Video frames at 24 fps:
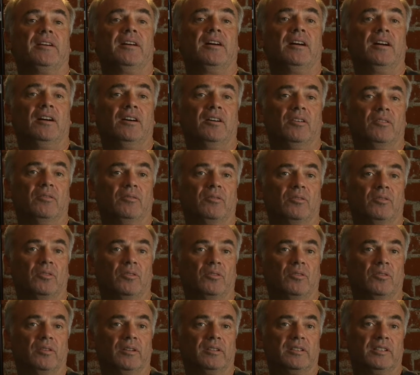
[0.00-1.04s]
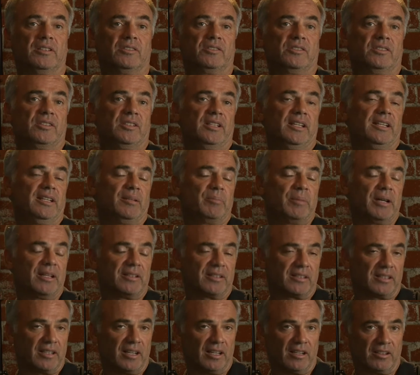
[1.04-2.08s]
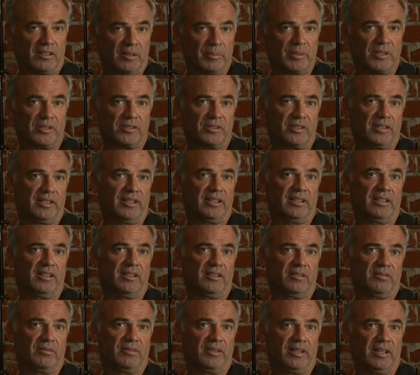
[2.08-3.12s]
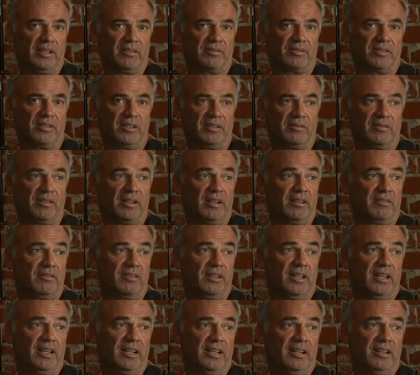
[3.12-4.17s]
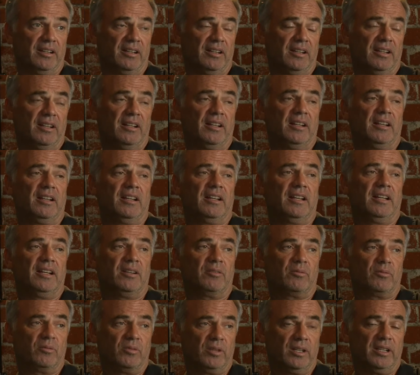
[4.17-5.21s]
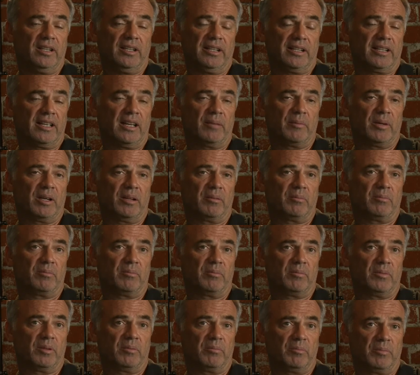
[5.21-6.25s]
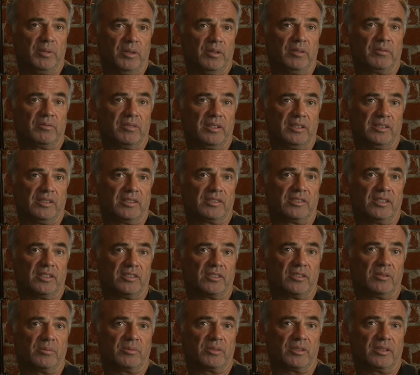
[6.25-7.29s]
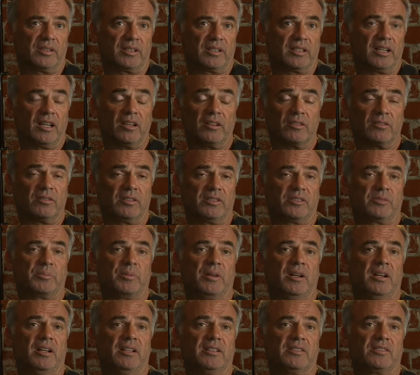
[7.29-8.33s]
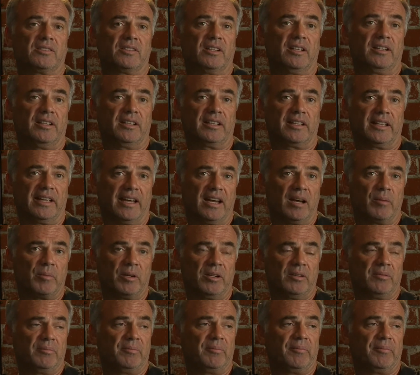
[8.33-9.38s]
to see about the colorimetry of the F-35, and it really came out beautifully just in terms of the color response and the gamma.